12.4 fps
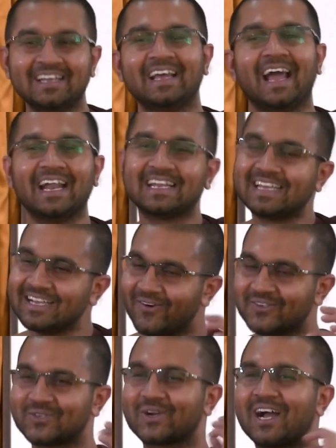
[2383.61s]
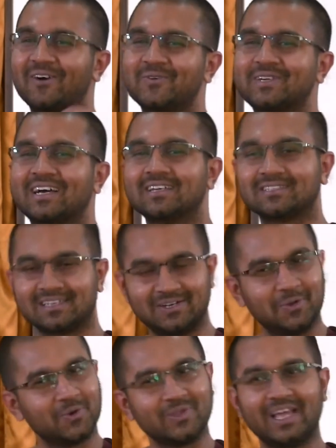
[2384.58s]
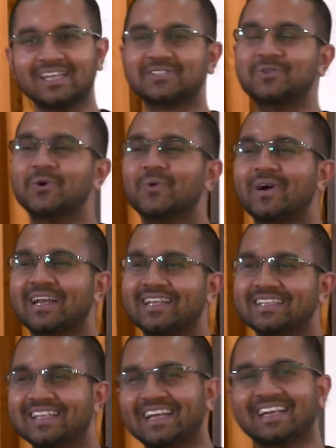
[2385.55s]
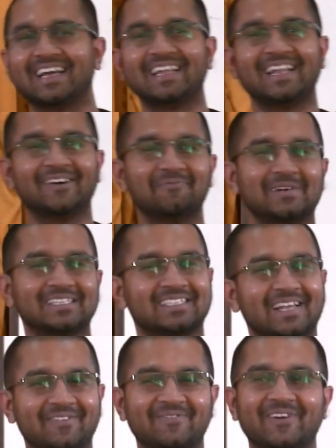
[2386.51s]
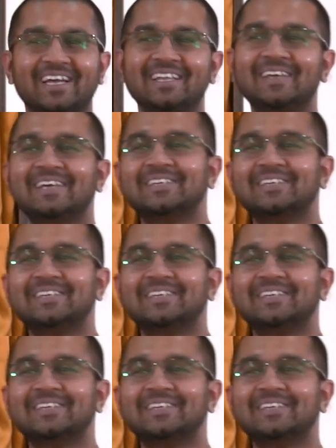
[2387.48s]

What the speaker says: And king also counter-answered, no, there is no one other than I love myself. Right?